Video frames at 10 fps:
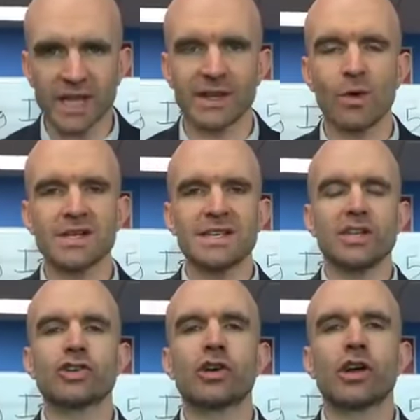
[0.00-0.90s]
They want to see
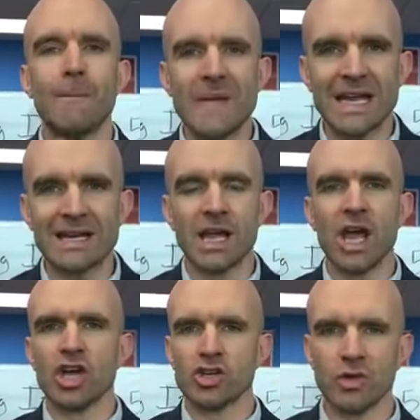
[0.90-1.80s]
that you're committed
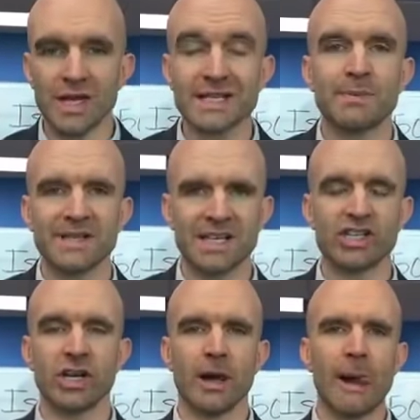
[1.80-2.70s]
to this
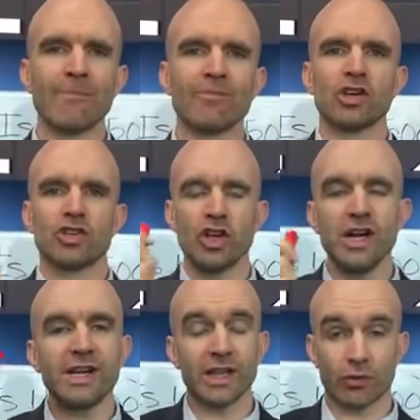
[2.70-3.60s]
position. So you need
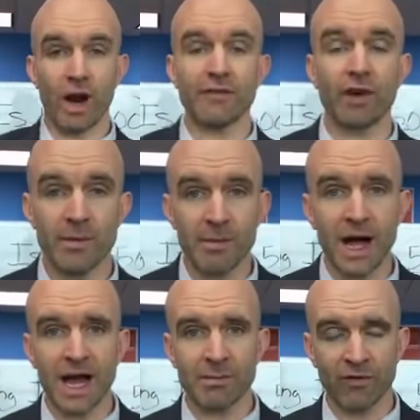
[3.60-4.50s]
to get in the right frame of
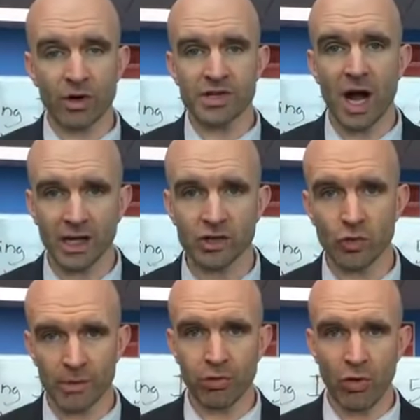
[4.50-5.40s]
mind before talking to an
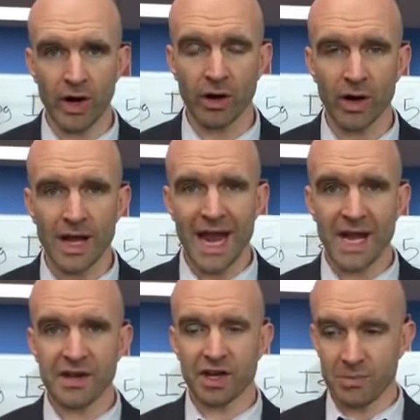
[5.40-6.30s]
employer, and you
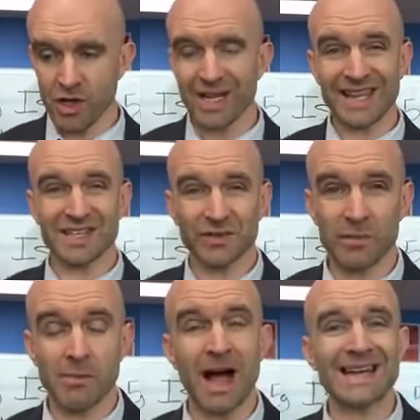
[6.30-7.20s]
need to communicate this frame
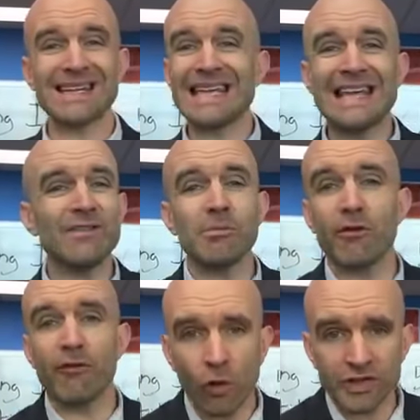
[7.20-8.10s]
of mind even
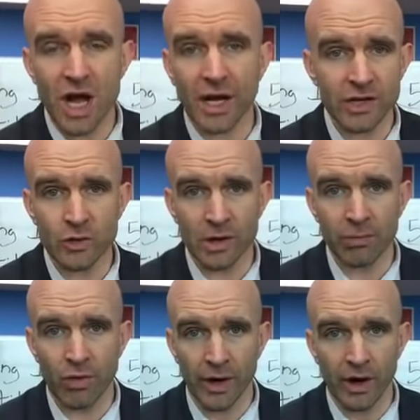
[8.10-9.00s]
before talking to an
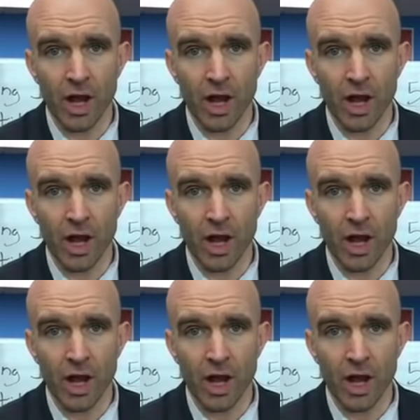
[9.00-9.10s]
employer.